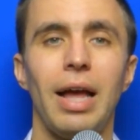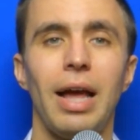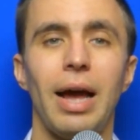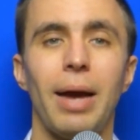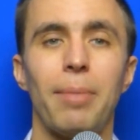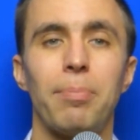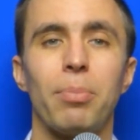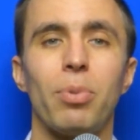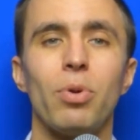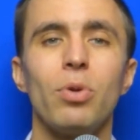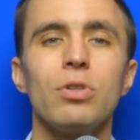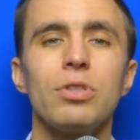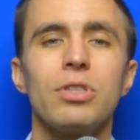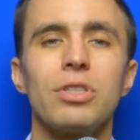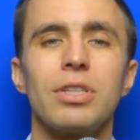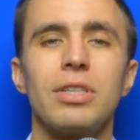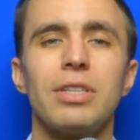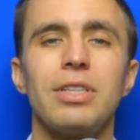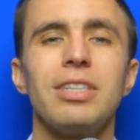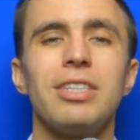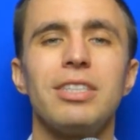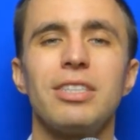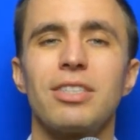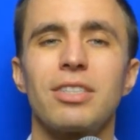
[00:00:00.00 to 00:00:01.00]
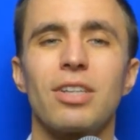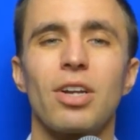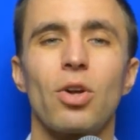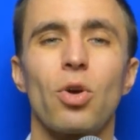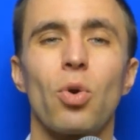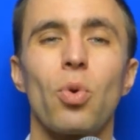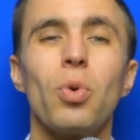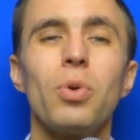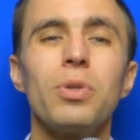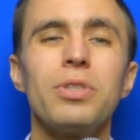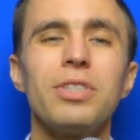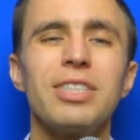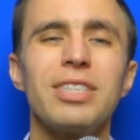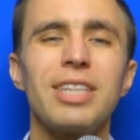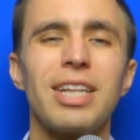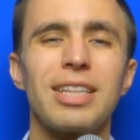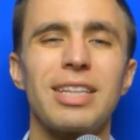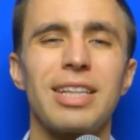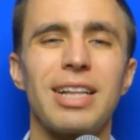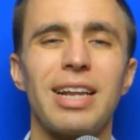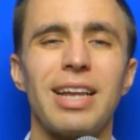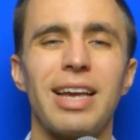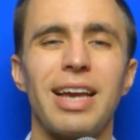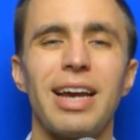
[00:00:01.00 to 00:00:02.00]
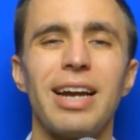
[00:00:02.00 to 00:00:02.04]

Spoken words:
A person needs constantly